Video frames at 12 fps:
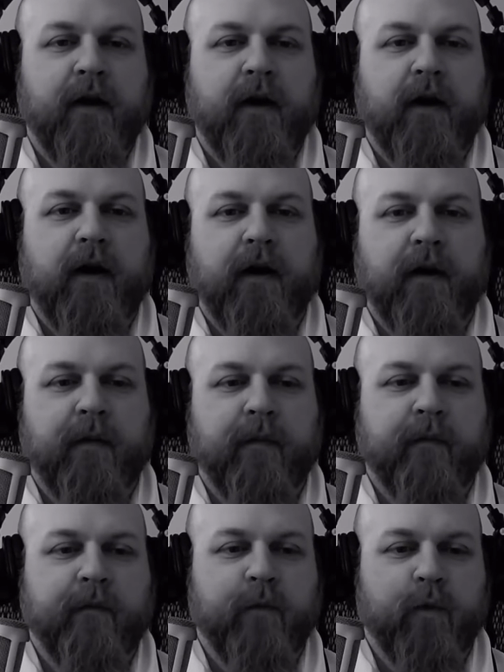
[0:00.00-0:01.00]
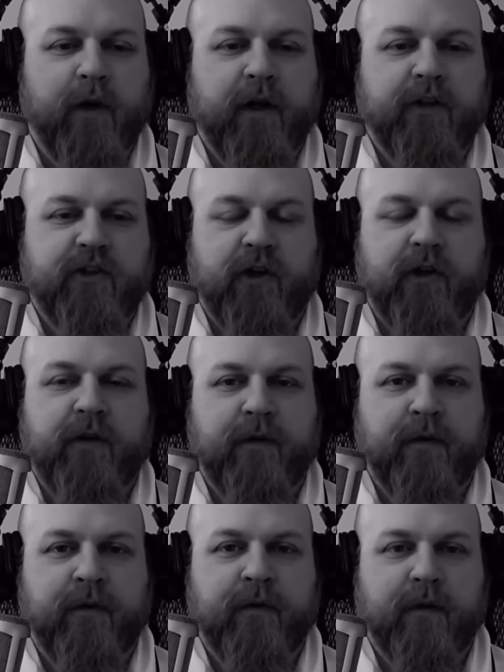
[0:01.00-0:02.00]
We're going to show
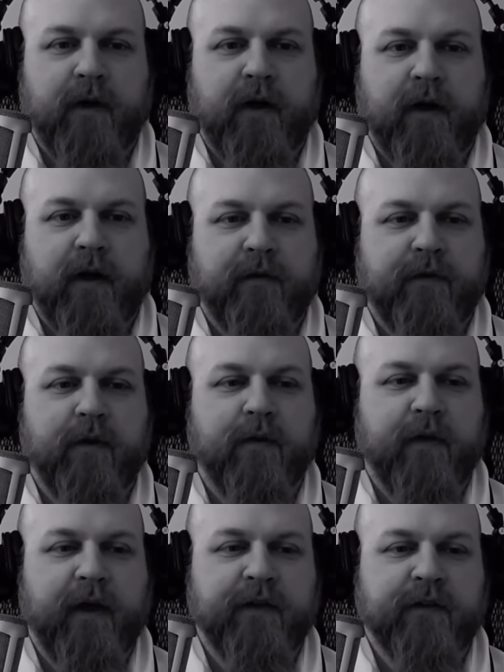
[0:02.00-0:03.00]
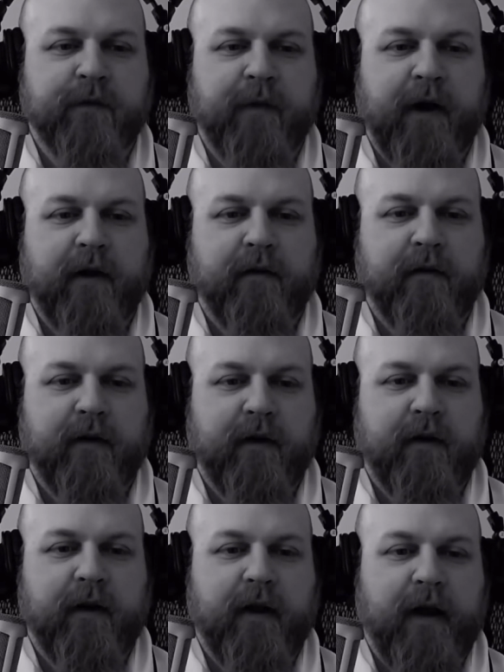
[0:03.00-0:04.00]
you a few things about
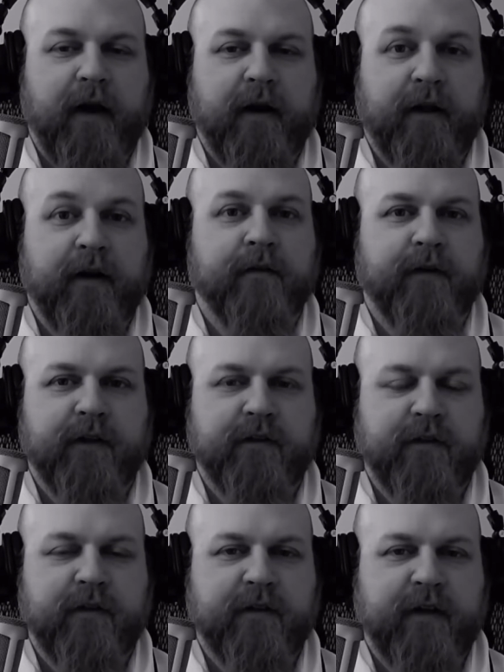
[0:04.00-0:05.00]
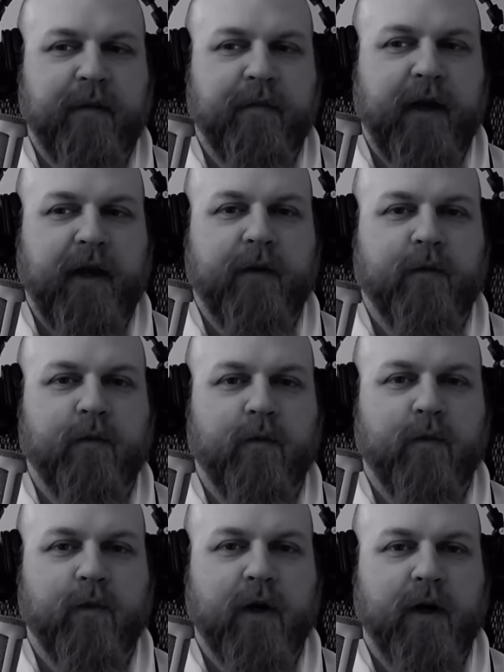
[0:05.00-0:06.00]
how to interface with this campaign,
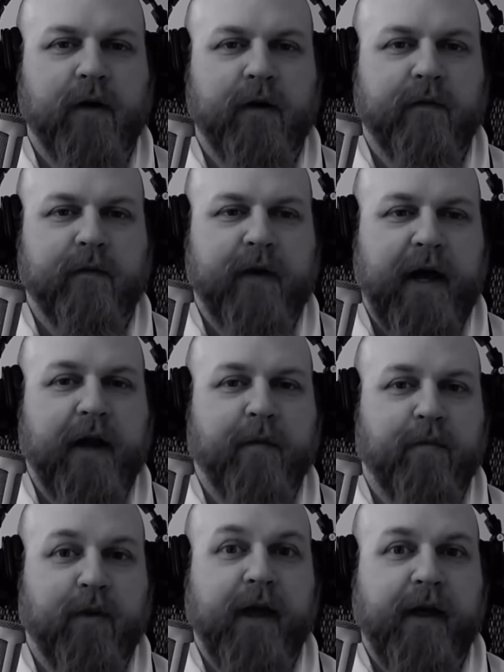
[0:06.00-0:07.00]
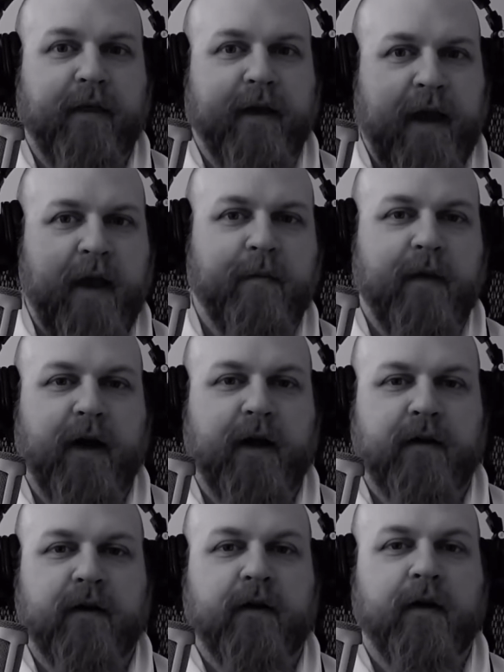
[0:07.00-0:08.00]
how to play the game, how
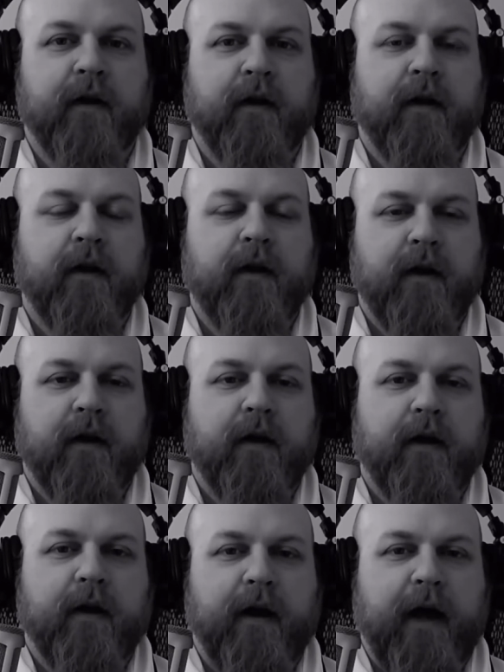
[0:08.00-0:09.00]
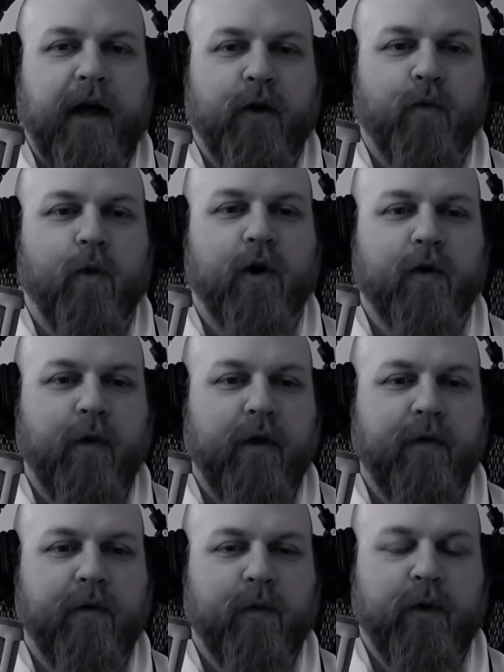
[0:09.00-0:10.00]
to work
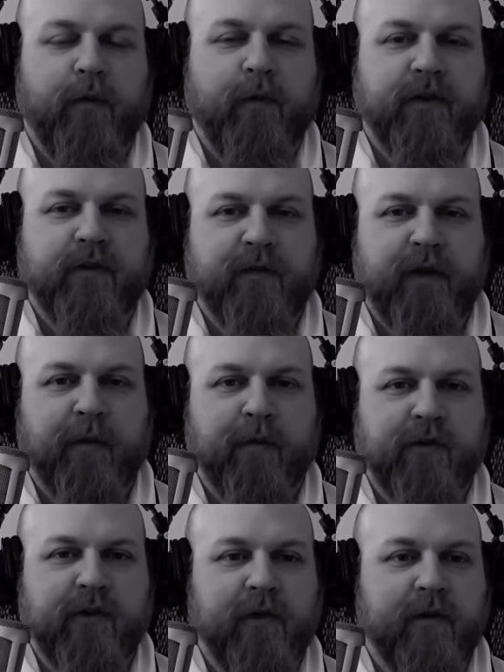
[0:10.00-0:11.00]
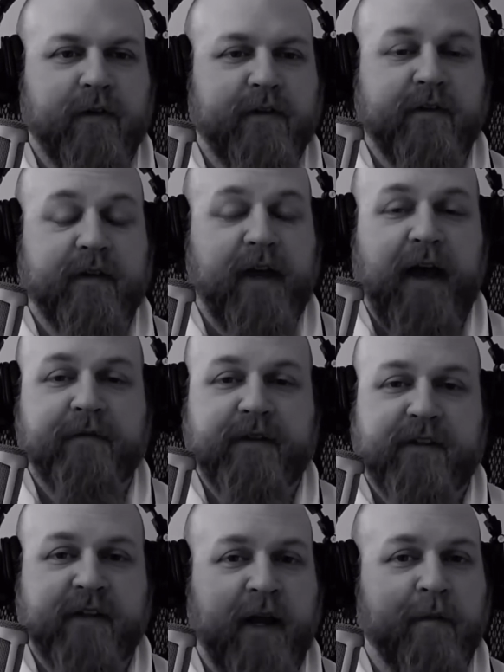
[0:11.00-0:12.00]
with what's available to you. This is a heavy
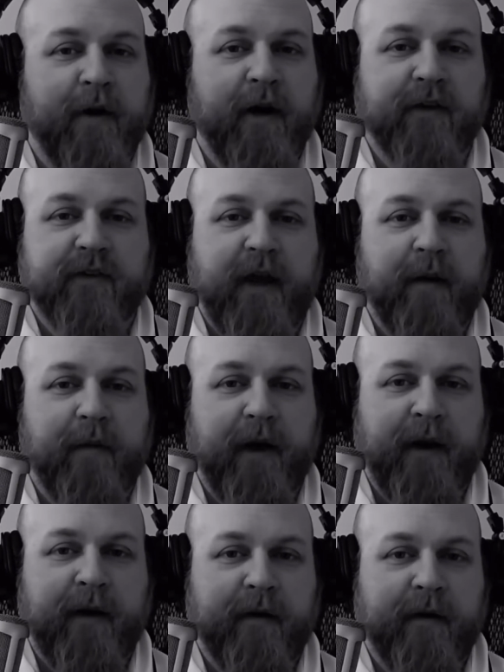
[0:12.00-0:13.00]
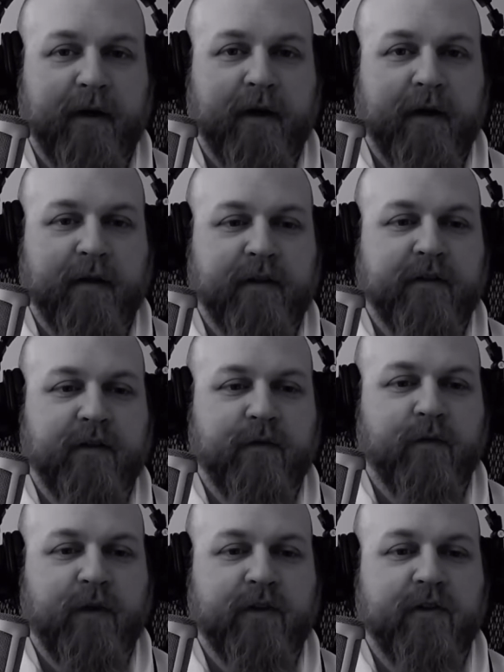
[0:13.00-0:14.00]
sandbox campaign. This
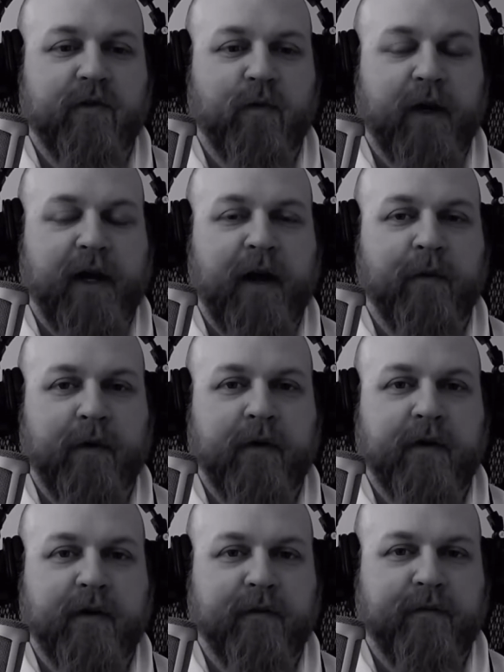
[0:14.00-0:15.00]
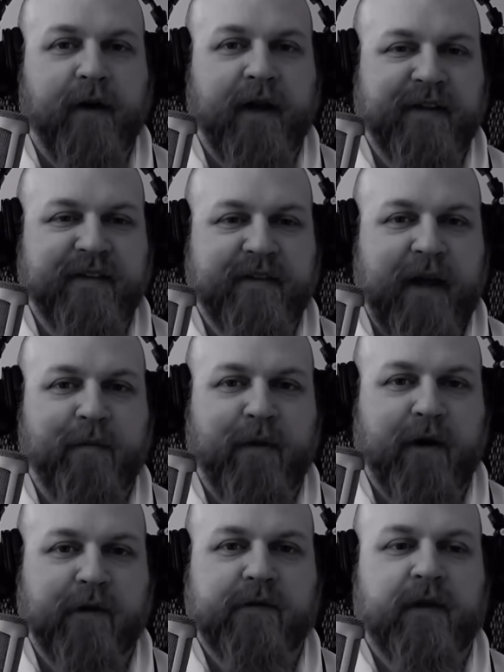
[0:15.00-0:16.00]
is what I would define as
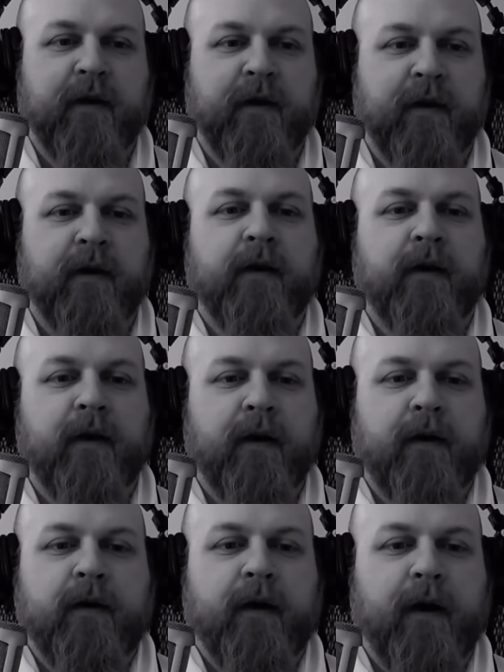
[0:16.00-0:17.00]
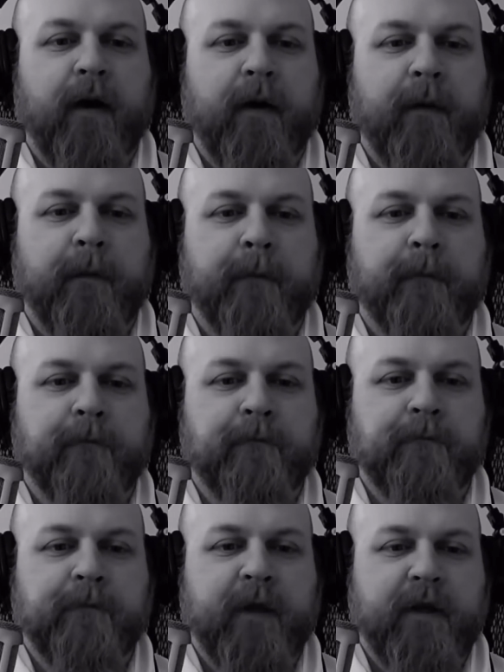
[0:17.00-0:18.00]
sandbox.
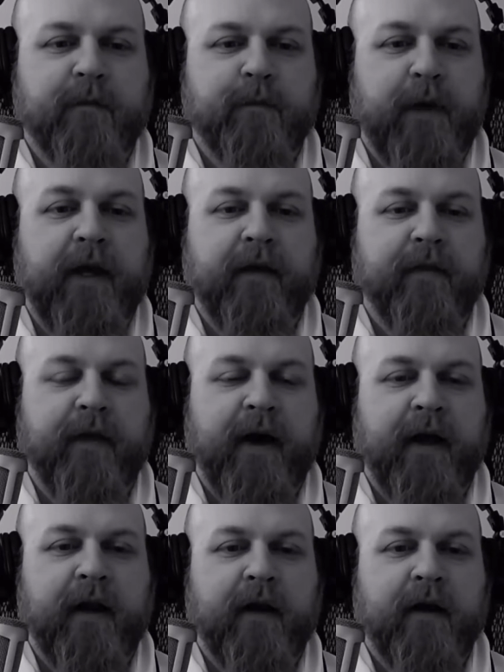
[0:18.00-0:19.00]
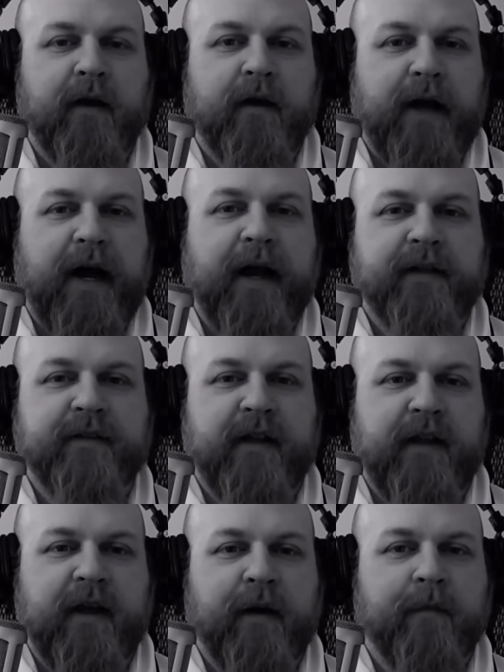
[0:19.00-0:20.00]
Being that I, as the
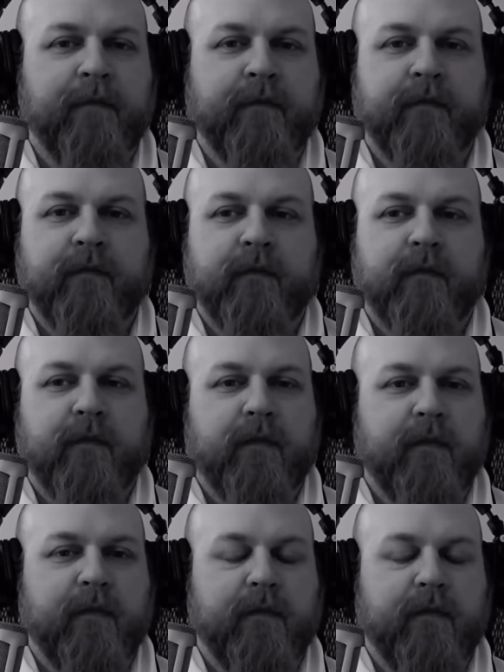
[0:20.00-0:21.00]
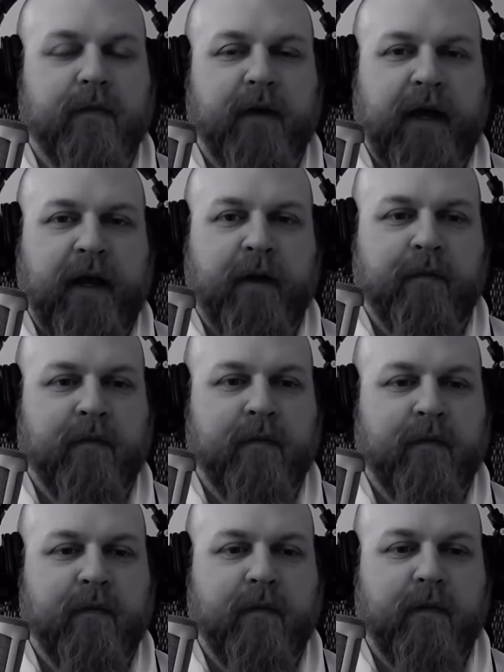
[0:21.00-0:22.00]
DM, am
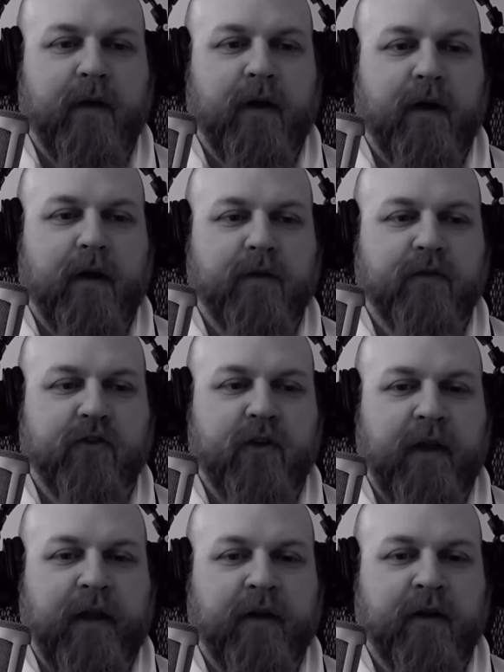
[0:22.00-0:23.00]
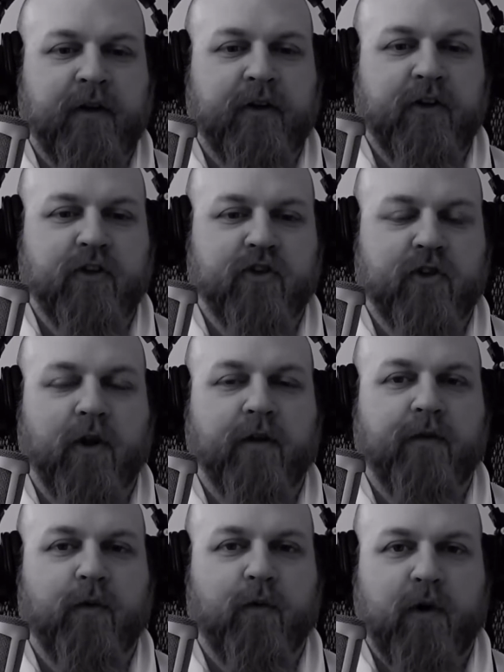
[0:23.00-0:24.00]
in control
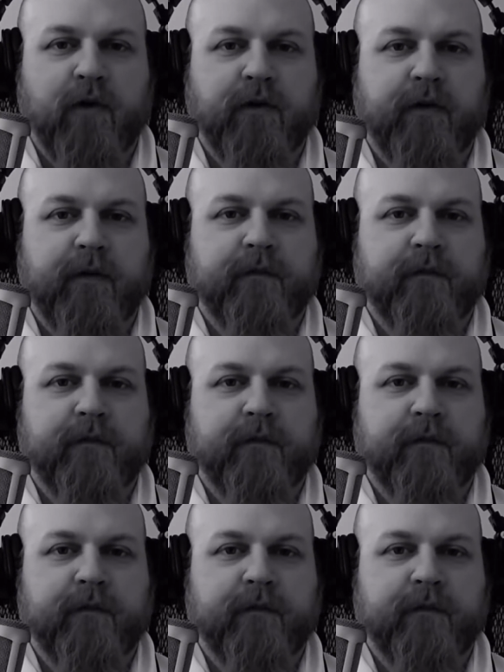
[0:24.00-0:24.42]
of the world.